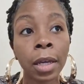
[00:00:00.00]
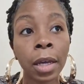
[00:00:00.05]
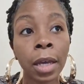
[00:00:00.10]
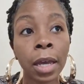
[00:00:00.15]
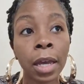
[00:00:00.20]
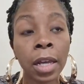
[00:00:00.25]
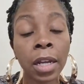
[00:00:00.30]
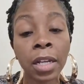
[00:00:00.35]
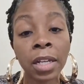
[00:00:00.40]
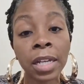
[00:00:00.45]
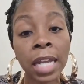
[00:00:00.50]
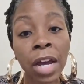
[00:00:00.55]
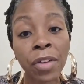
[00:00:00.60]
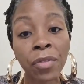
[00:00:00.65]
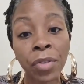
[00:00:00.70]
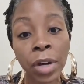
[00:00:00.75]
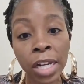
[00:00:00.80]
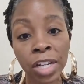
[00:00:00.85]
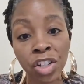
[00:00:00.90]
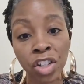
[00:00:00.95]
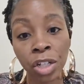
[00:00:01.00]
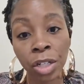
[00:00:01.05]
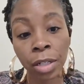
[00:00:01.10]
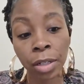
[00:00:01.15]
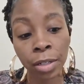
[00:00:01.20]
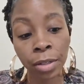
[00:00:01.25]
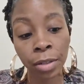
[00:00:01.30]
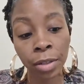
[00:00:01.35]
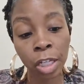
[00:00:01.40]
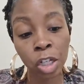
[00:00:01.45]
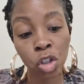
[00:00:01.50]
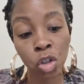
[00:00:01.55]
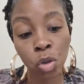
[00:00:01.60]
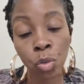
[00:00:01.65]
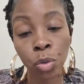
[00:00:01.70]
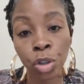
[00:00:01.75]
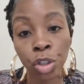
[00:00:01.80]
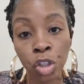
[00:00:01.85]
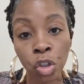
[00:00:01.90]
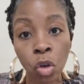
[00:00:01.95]
in a direction that you
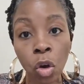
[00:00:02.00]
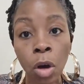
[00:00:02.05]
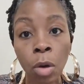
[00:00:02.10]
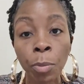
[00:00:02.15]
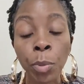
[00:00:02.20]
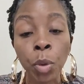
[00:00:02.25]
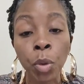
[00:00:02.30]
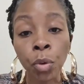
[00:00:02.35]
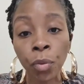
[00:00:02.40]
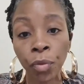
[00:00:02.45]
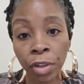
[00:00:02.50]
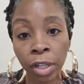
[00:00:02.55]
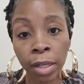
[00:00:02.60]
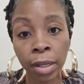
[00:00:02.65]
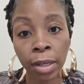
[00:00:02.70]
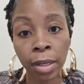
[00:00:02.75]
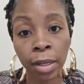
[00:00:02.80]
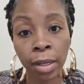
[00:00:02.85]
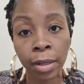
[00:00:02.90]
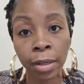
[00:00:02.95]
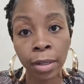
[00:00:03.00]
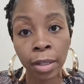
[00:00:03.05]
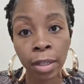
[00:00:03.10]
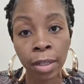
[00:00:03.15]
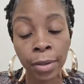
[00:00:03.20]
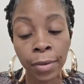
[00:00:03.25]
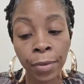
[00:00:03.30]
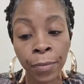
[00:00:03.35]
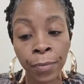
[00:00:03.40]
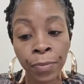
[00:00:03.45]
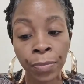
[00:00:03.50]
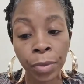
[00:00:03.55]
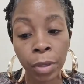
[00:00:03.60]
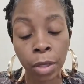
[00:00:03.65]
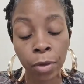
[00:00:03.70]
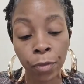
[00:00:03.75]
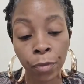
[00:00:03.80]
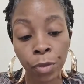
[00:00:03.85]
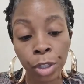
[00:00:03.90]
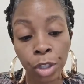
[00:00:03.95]
can start moving in
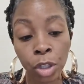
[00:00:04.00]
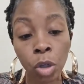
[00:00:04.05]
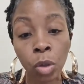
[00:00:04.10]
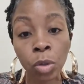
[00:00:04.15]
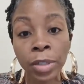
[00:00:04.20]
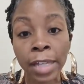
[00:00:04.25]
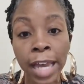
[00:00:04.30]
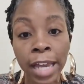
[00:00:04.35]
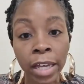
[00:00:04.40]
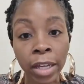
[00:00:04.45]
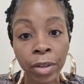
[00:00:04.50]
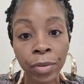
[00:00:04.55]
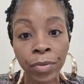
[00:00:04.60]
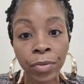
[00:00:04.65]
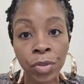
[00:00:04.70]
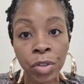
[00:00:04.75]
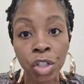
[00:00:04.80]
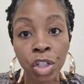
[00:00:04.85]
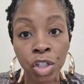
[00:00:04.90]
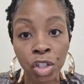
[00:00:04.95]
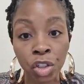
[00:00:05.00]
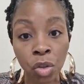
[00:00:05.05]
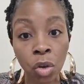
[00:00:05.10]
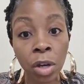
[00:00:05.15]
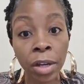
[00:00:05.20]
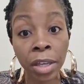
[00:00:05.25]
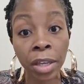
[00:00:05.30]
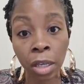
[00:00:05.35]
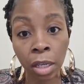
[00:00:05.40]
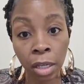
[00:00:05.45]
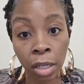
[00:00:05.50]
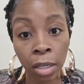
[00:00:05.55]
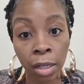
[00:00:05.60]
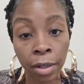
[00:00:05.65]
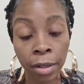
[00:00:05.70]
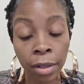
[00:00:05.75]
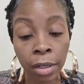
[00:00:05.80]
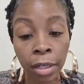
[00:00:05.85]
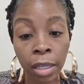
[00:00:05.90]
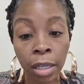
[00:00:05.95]
for your life to start
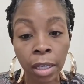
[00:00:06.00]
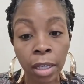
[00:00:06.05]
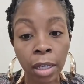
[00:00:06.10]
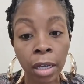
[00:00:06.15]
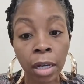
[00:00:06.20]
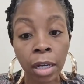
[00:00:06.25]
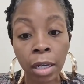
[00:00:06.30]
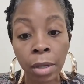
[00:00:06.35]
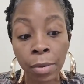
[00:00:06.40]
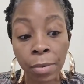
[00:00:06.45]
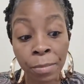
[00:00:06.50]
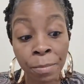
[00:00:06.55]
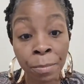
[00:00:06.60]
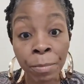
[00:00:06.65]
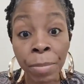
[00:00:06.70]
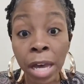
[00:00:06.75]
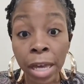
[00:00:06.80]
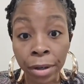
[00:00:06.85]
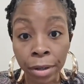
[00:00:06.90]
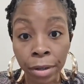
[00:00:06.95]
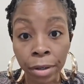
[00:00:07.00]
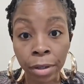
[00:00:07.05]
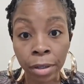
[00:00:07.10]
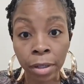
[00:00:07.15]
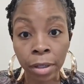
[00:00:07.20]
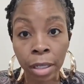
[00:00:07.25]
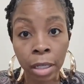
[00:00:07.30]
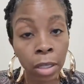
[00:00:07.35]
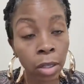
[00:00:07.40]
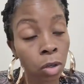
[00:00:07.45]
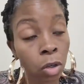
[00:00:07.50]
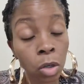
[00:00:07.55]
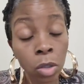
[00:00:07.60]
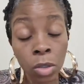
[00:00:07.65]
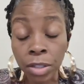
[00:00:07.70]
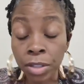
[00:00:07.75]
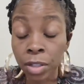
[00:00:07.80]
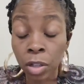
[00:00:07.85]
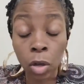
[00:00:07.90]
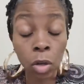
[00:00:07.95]
getting better. And
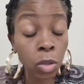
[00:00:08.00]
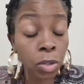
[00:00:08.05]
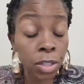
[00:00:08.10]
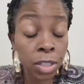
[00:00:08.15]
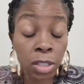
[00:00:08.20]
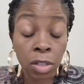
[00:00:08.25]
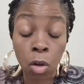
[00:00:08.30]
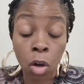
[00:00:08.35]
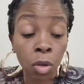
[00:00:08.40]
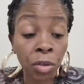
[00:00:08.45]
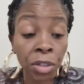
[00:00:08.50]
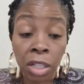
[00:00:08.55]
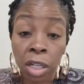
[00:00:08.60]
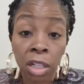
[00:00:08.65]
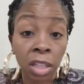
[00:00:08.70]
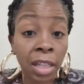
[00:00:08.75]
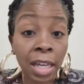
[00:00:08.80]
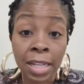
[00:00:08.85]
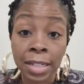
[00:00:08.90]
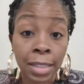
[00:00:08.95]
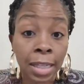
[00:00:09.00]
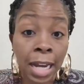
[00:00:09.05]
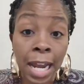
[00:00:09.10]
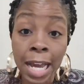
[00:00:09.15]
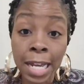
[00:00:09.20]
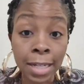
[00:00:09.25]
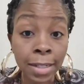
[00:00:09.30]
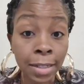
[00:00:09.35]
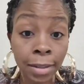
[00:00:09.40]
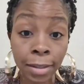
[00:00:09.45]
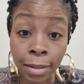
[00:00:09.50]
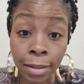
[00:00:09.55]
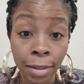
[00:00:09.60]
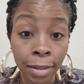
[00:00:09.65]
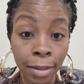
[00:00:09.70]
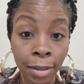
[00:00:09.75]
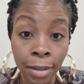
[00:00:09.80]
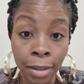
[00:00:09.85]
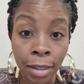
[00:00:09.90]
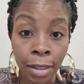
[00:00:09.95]
those those the only the things that I did.
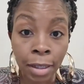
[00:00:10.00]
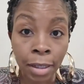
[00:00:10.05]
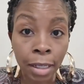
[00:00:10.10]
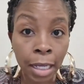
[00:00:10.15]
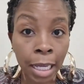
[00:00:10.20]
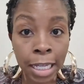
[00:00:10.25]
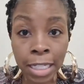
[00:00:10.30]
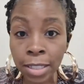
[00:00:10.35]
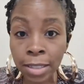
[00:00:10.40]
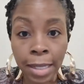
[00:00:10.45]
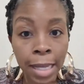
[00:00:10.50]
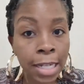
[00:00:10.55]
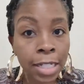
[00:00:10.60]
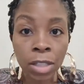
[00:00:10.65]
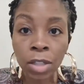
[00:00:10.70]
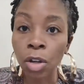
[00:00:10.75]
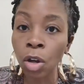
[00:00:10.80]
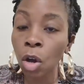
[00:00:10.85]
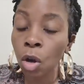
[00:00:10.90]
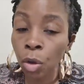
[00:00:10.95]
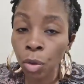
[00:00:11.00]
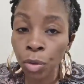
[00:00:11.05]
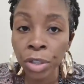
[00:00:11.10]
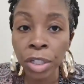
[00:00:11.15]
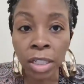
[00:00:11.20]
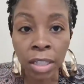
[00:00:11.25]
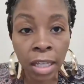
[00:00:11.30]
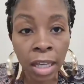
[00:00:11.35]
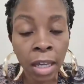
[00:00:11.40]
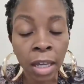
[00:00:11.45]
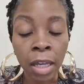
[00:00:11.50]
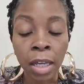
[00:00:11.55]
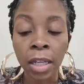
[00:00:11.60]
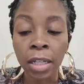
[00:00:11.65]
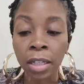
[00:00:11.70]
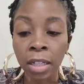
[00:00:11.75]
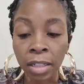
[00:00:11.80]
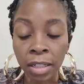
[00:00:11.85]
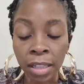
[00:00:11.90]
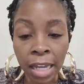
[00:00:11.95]
That's that's the only thing.
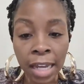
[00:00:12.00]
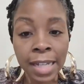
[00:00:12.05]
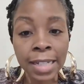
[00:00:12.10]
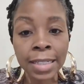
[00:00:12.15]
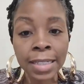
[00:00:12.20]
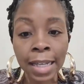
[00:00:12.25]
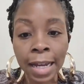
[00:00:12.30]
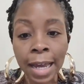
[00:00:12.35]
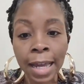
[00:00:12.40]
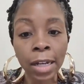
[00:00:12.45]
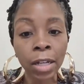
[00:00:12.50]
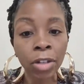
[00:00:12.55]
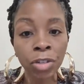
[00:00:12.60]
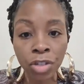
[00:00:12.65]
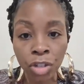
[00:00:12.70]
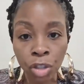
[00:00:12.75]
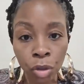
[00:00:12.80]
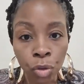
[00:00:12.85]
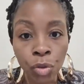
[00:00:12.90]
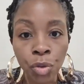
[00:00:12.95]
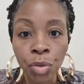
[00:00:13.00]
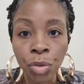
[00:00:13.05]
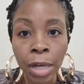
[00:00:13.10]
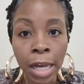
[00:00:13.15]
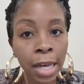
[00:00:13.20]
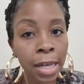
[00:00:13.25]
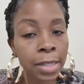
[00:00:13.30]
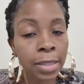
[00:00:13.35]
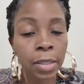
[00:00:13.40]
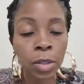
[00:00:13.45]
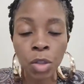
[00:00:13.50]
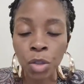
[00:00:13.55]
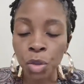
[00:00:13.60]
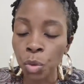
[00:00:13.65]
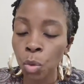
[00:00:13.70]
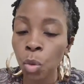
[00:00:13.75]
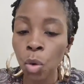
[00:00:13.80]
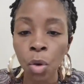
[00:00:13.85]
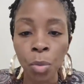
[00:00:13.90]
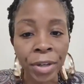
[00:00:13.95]
The things that I done told you guys is
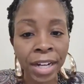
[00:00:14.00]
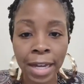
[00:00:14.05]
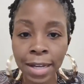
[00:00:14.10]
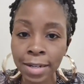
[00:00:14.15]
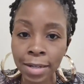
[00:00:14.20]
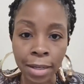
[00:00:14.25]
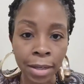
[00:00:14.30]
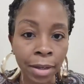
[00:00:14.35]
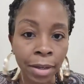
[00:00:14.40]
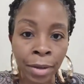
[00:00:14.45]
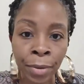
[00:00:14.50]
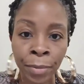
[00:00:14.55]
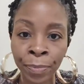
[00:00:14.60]
all what I did.